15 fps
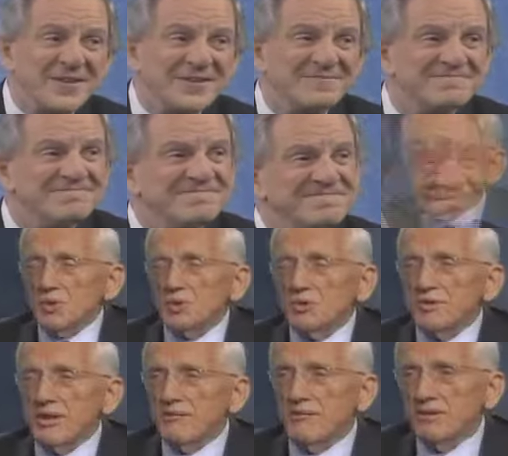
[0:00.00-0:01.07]
Yeah, the
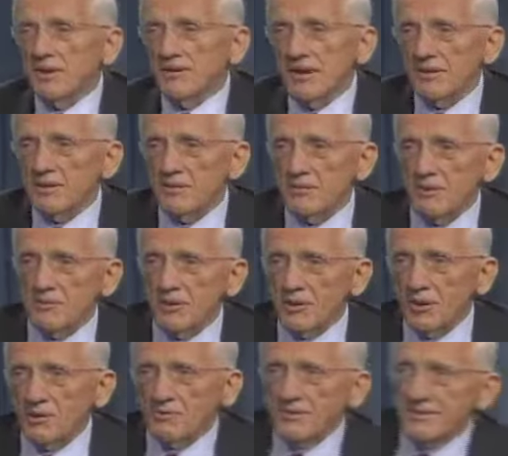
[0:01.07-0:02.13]
students haven't done that to me very often.